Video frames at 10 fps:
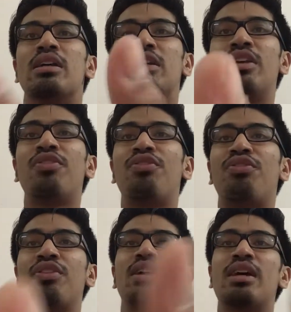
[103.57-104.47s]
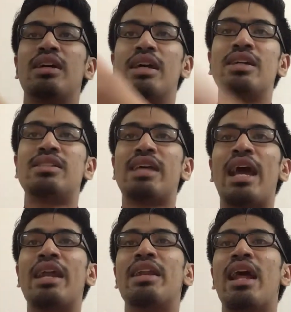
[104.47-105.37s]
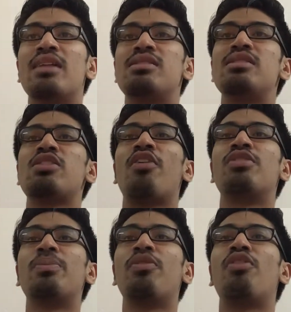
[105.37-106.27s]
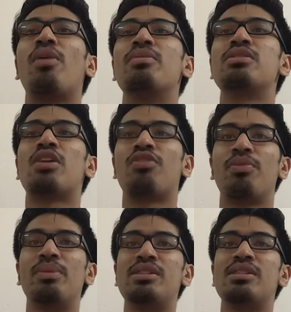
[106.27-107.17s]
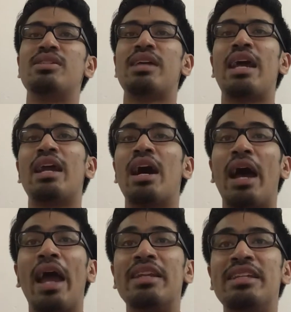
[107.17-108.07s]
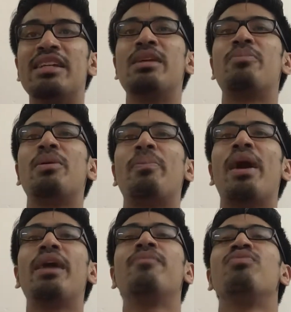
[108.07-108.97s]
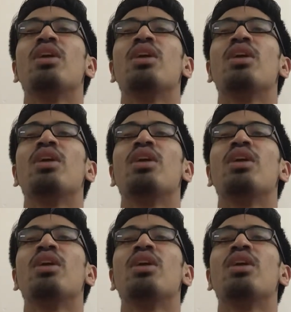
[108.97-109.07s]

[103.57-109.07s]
give us an analysis of the performance of a business and are ideally prepared